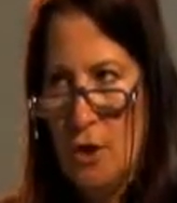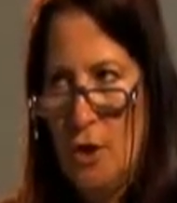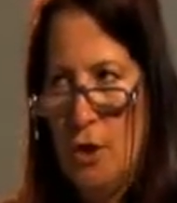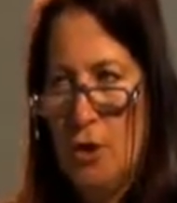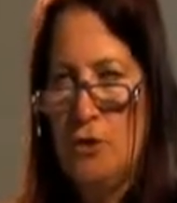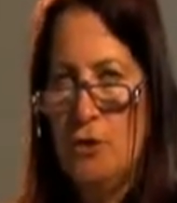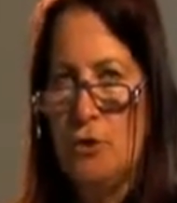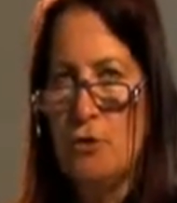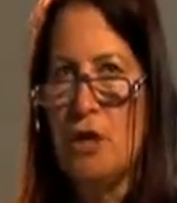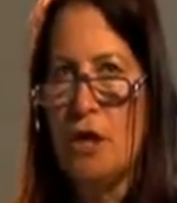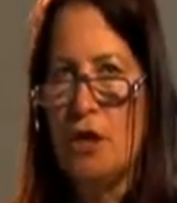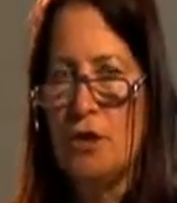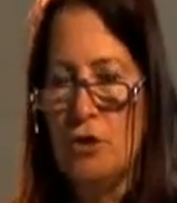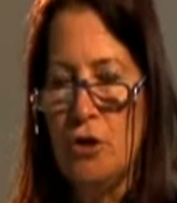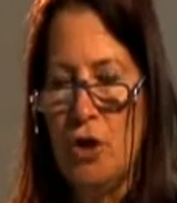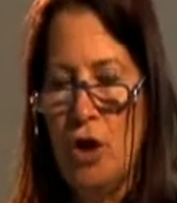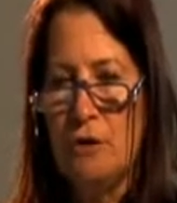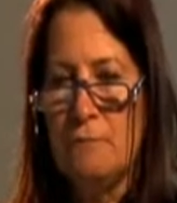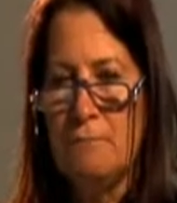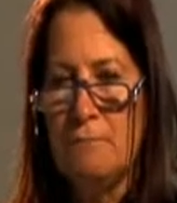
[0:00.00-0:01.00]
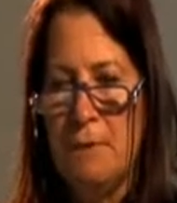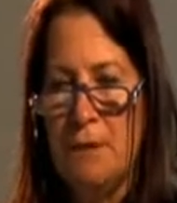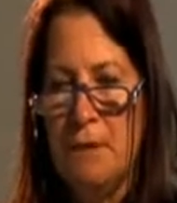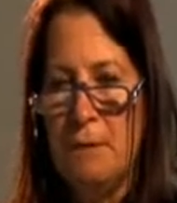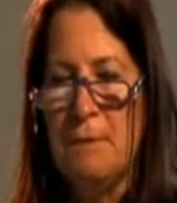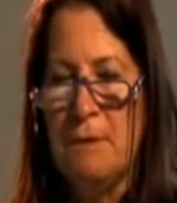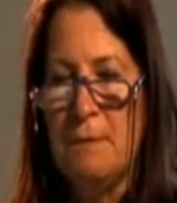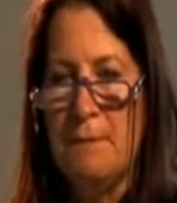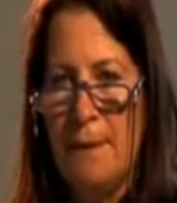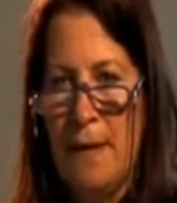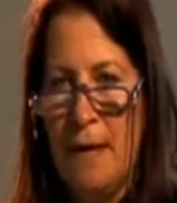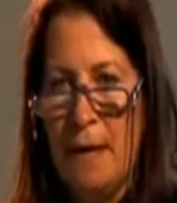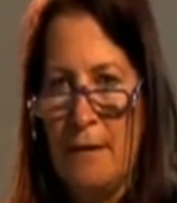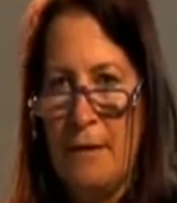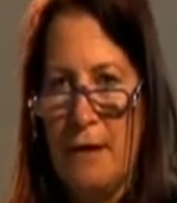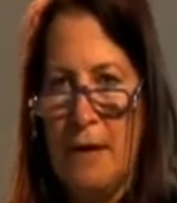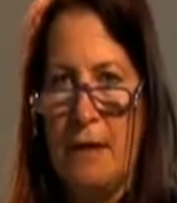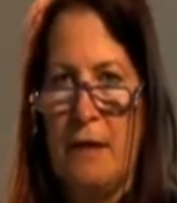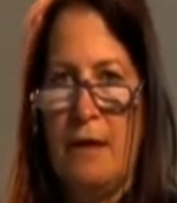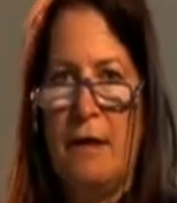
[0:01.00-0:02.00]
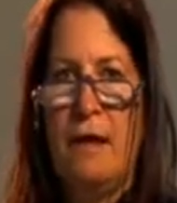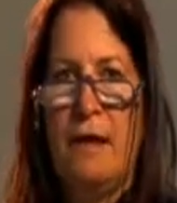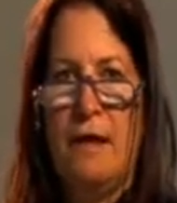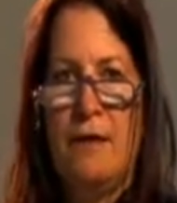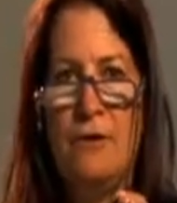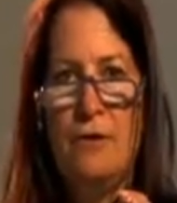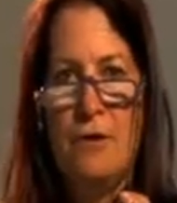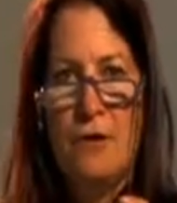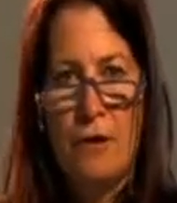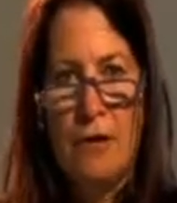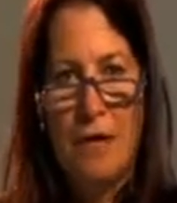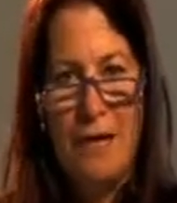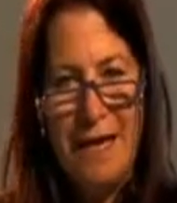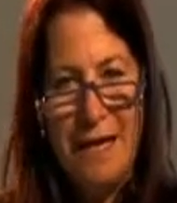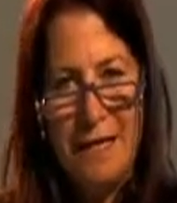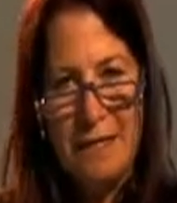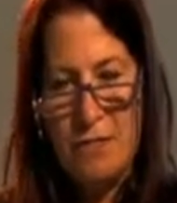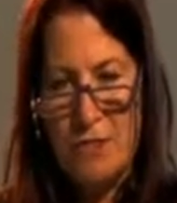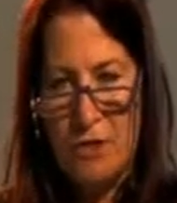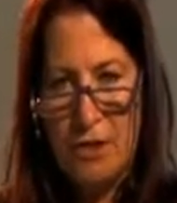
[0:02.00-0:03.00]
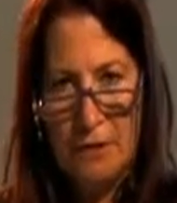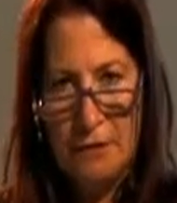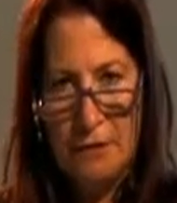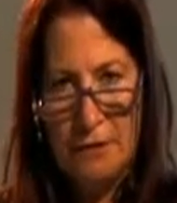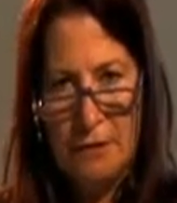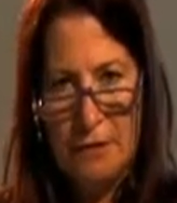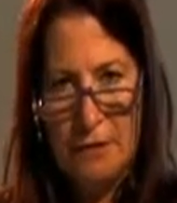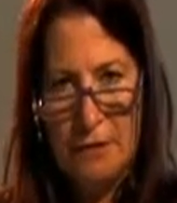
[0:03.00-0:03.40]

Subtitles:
You cannot be preparing your lesson